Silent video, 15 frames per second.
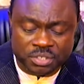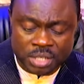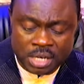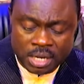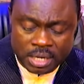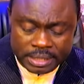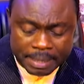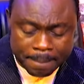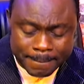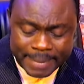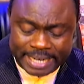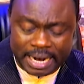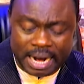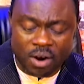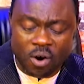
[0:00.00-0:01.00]
the maker
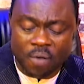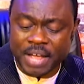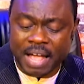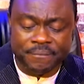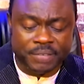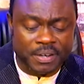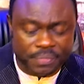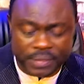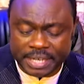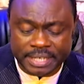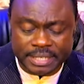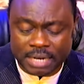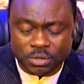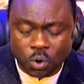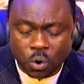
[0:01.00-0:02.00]
of everything that
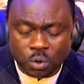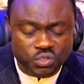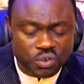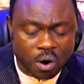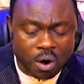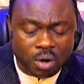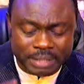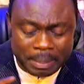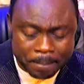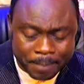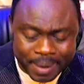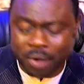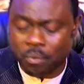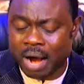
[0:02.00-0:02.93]
owns all the power,